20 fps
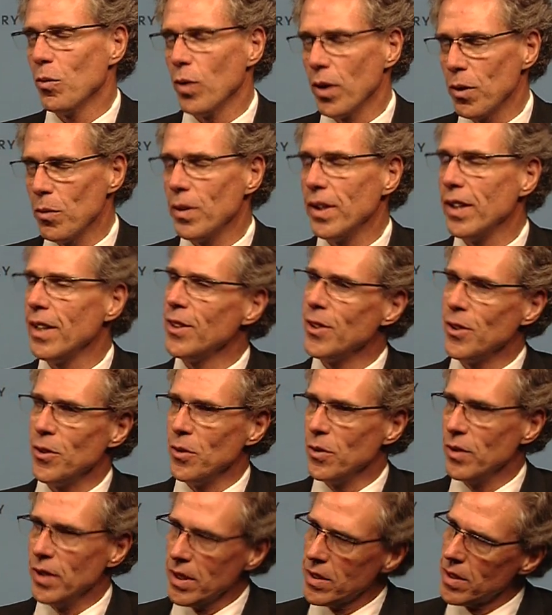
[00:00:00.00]
What do we need to
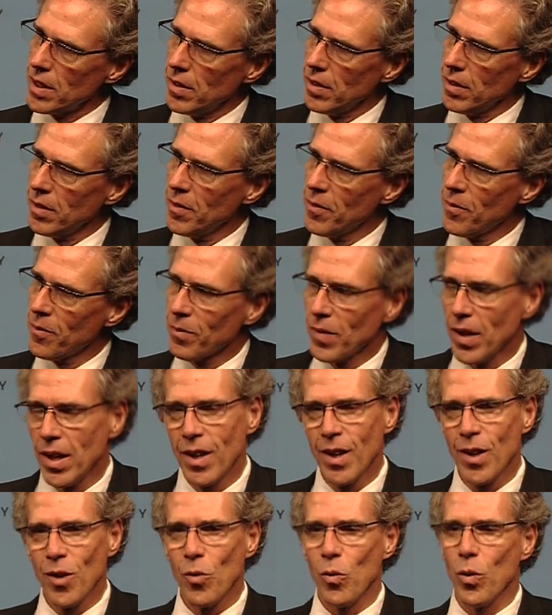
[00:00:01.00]
do this year?
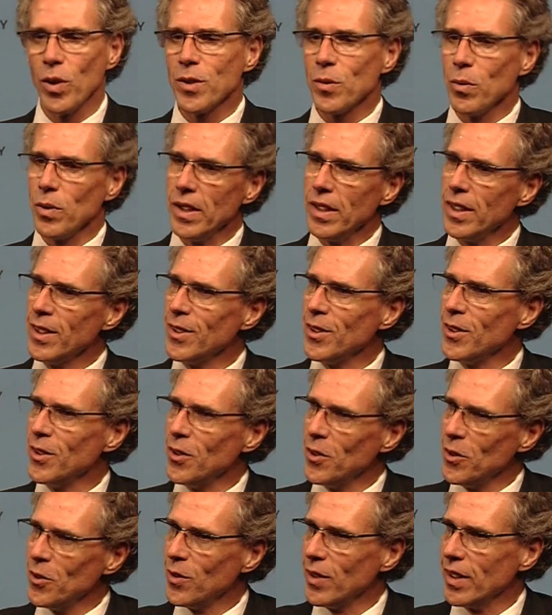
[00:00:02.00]
What do we need to
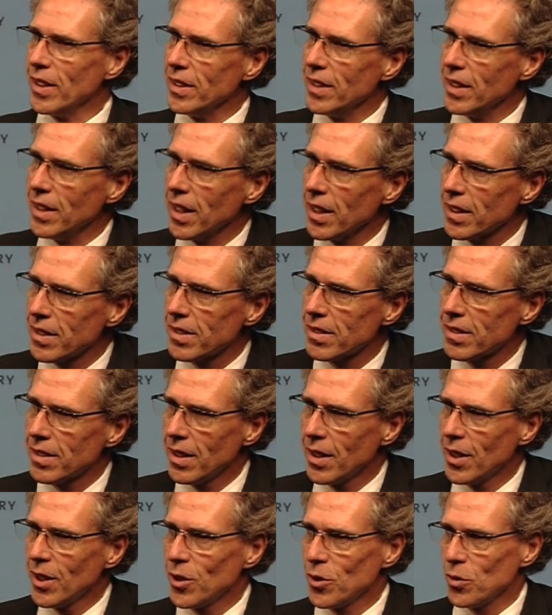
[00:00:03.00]
do in the next
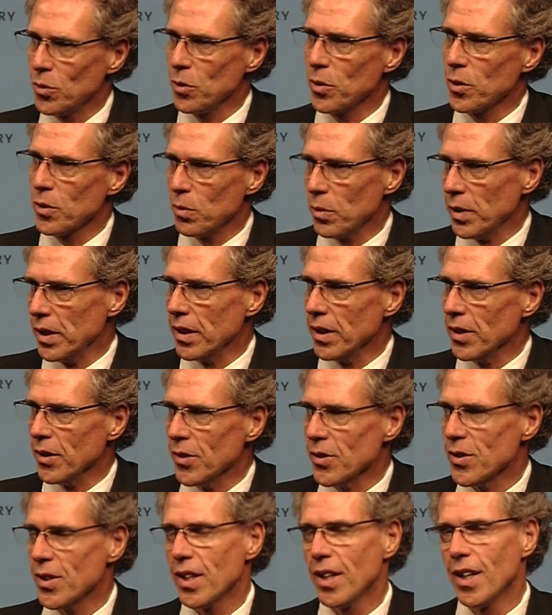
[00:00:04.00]
two or three
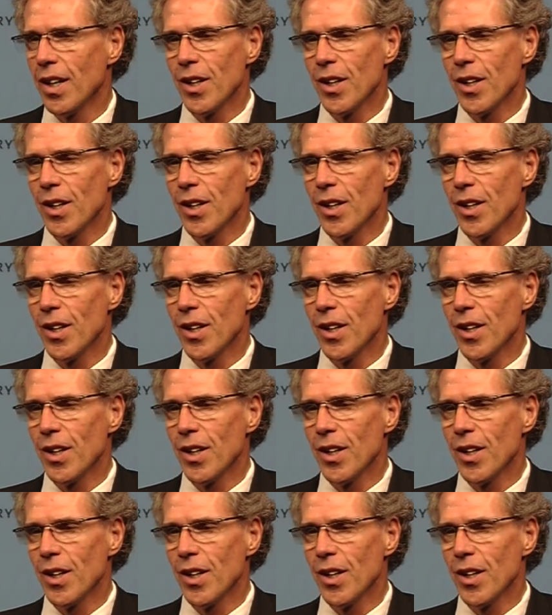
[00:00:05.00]
years?